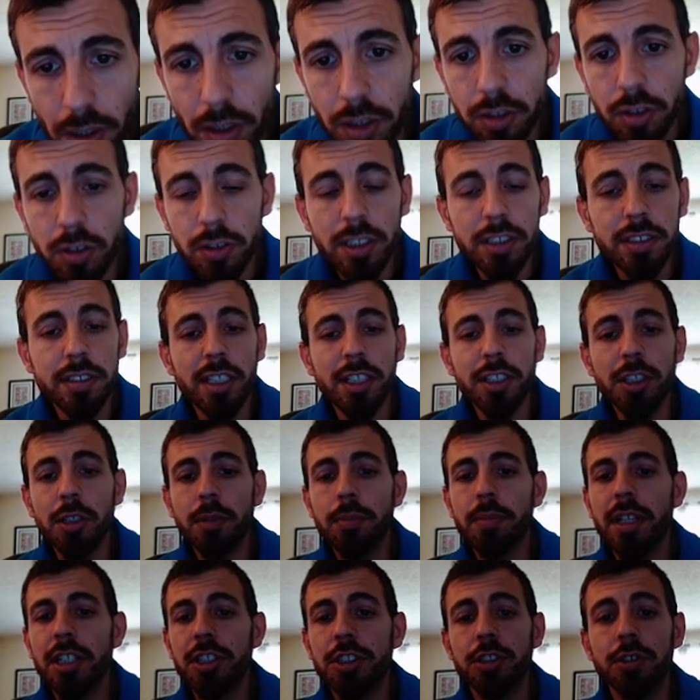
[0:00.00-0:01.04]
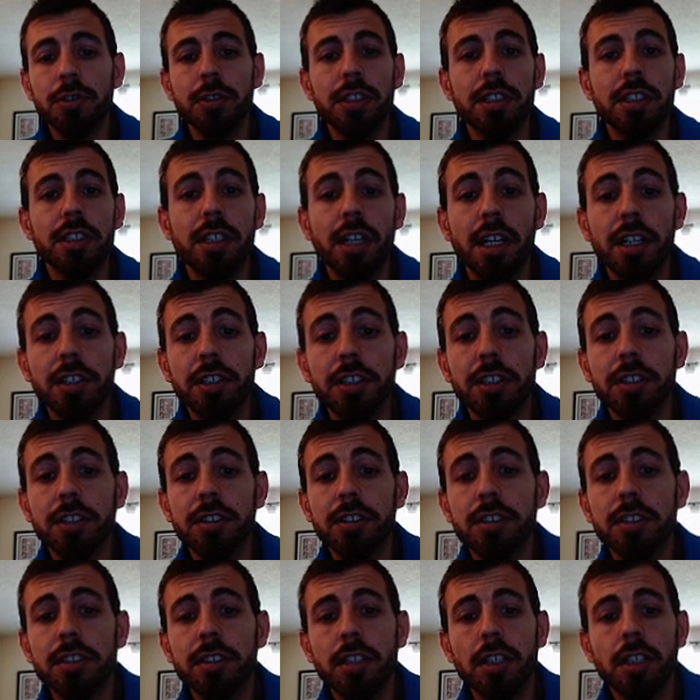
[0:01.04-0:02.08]
So let's say you're measuring
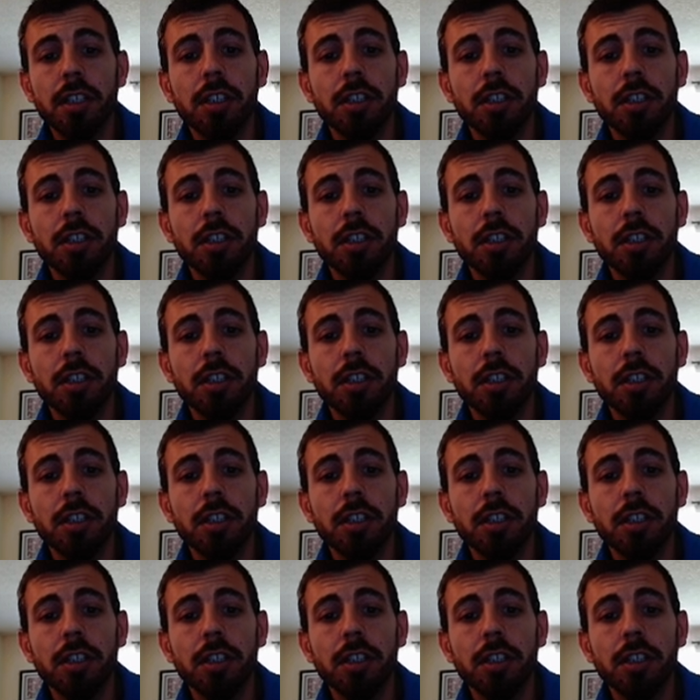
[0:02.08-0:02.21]
gutters.